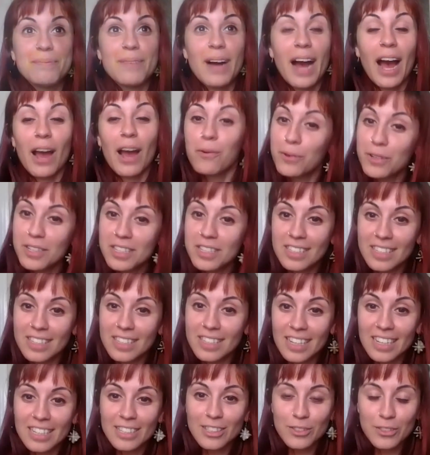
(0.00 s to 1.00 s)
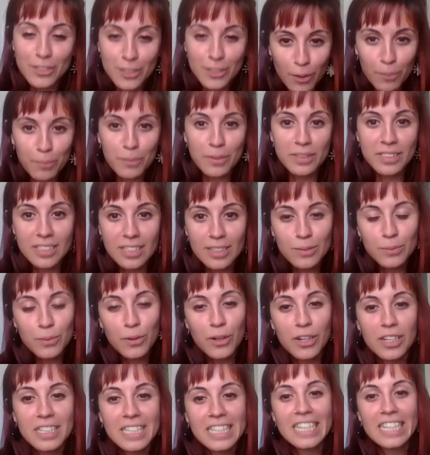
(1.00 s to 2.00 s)
I would say to someone that
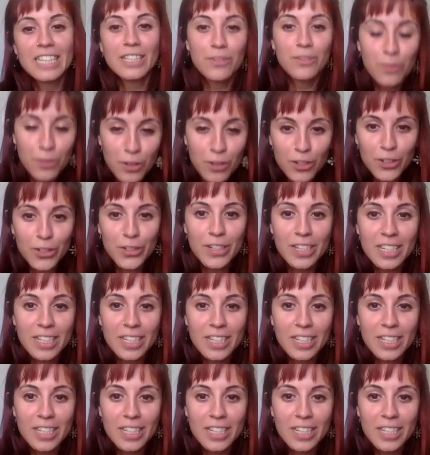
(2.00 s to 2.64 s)
wanna enroll